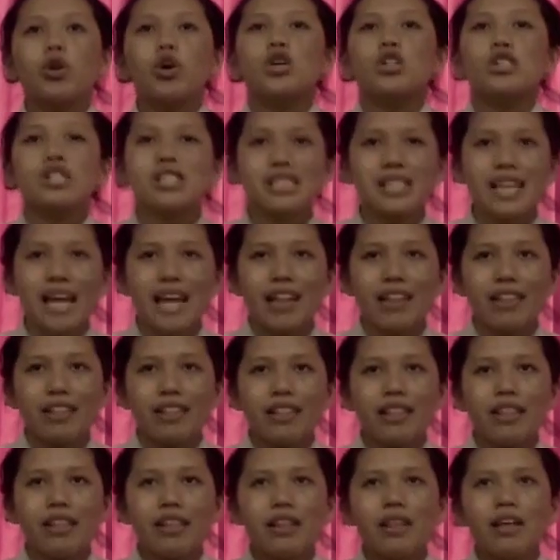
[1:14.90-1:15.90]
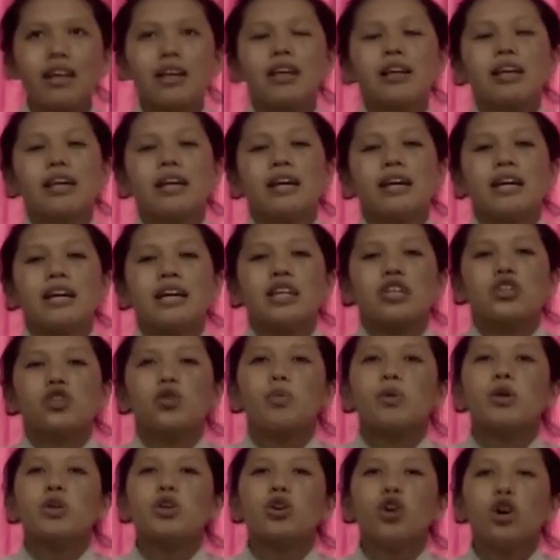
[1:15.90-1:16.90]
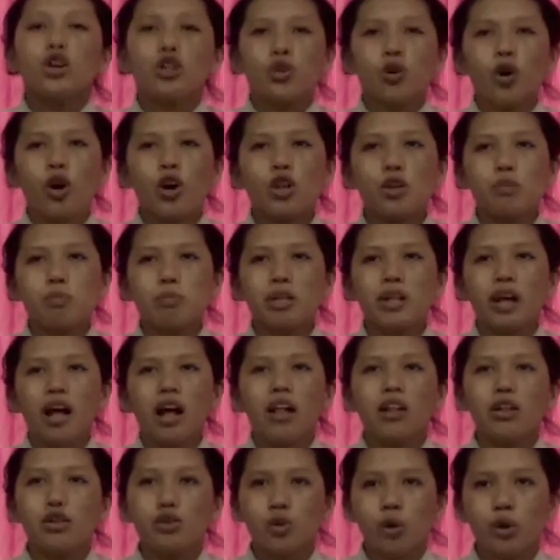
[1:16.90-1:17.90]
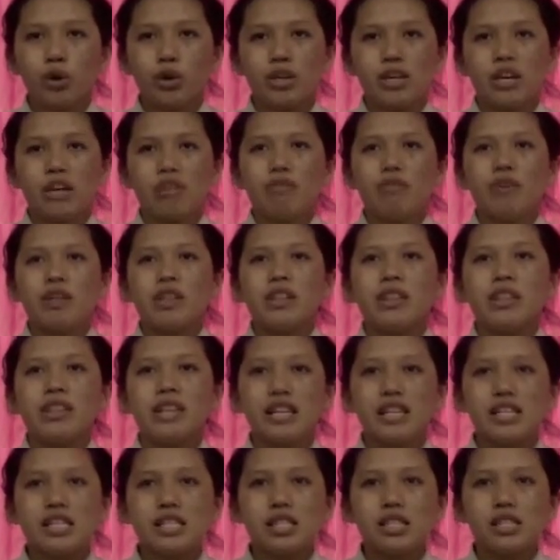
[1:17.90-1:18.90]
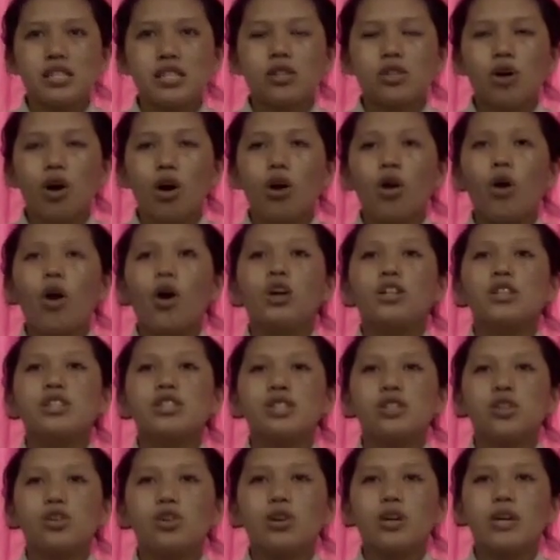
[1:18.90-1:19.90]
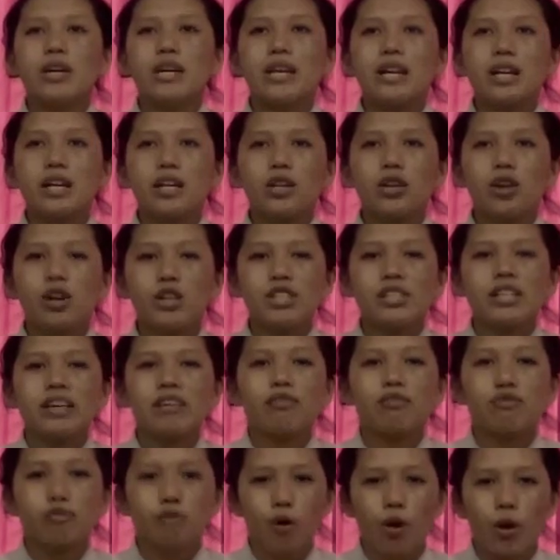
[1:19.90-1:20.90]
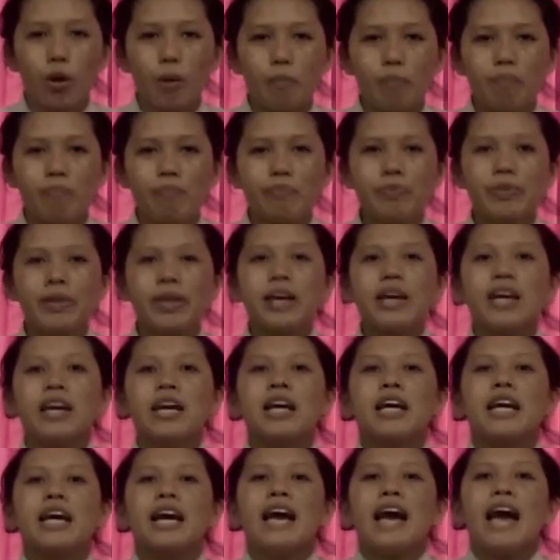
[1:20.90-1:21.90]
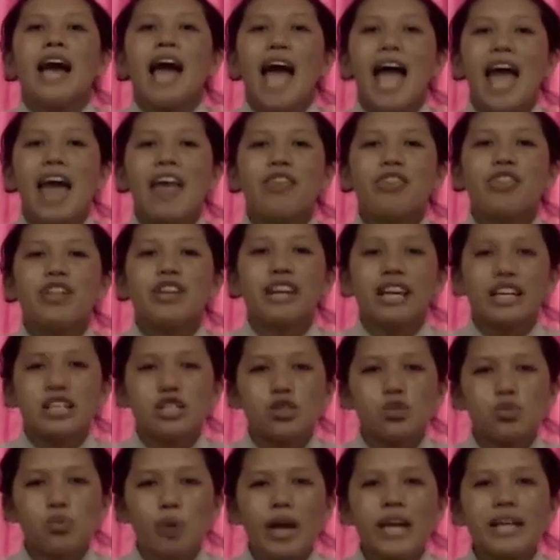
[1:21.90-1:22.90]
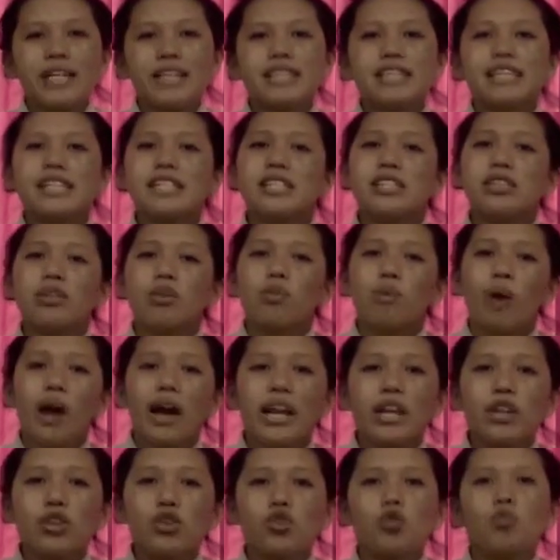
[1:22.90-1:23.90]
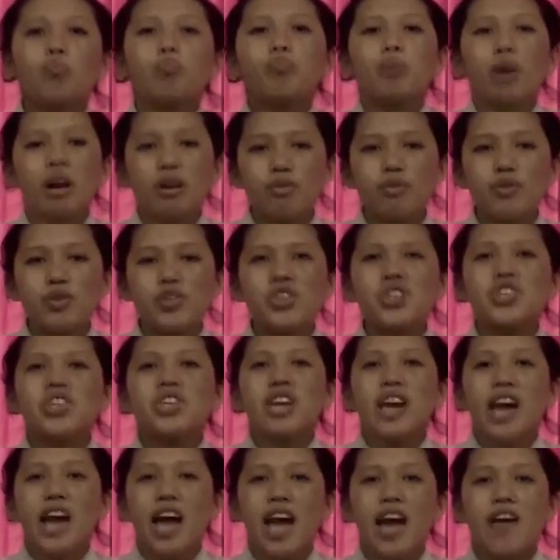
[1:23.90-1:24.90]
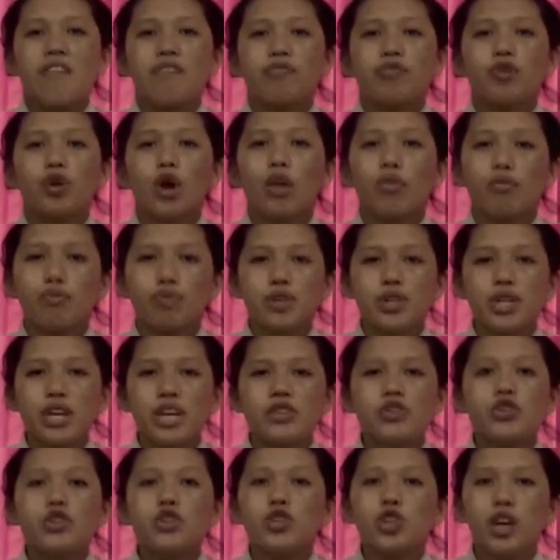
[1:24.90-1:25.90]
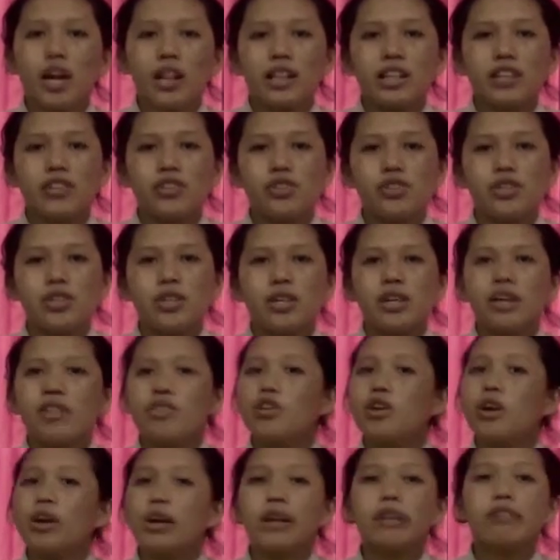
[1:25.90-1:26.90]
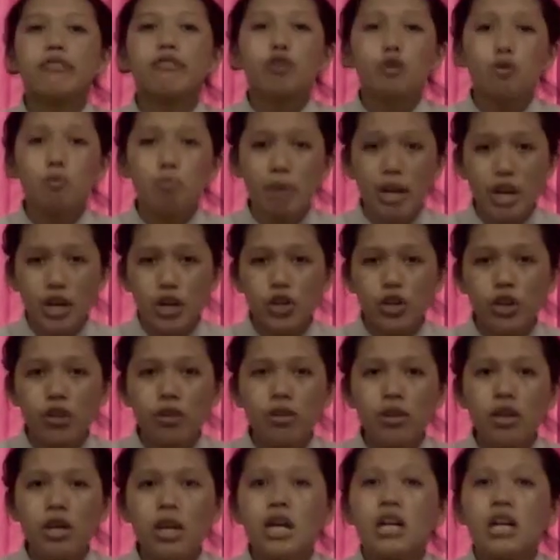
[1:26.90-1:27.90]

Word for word: consent so when you go to hospital you're given this con consent form and the next right is the right to privacy and confidentiality. Their information